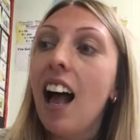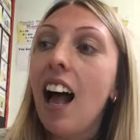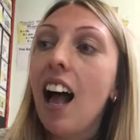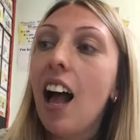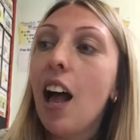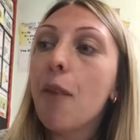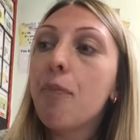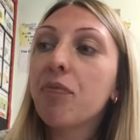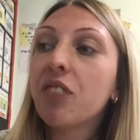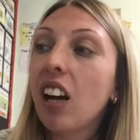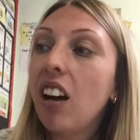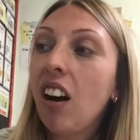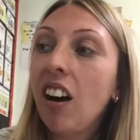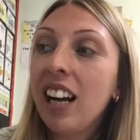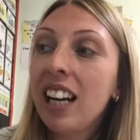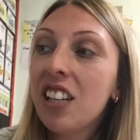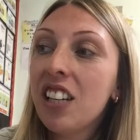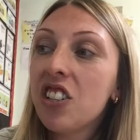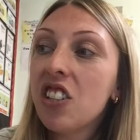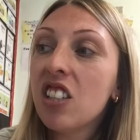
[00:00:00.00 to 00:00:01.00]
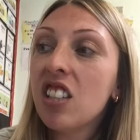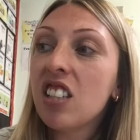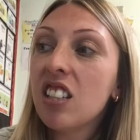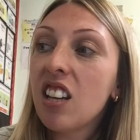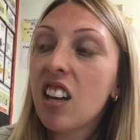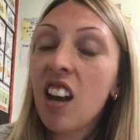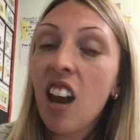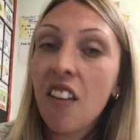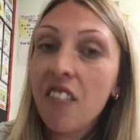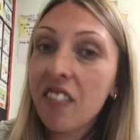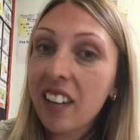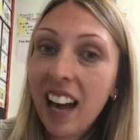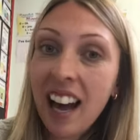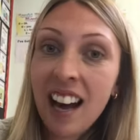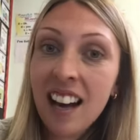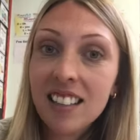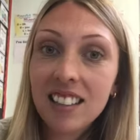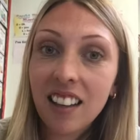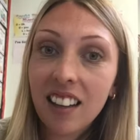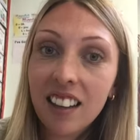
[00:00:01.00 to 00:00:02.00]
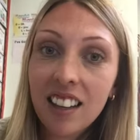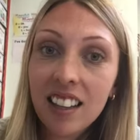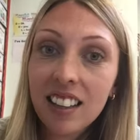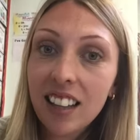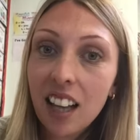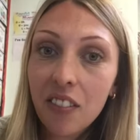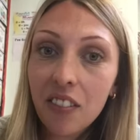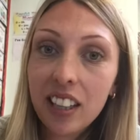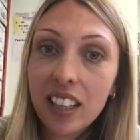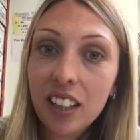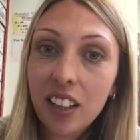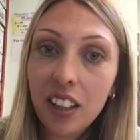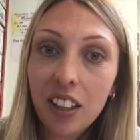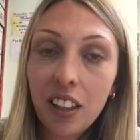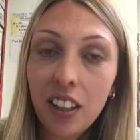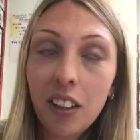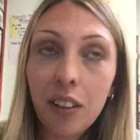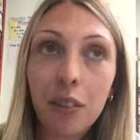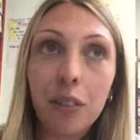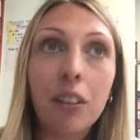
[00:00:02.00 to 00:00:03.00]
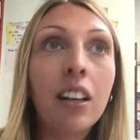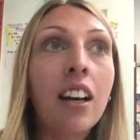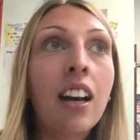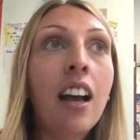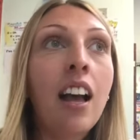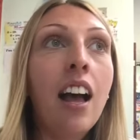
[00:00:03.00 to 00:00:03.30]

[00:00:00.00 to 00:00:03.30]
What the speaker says: I just love cats. I think they're really cute.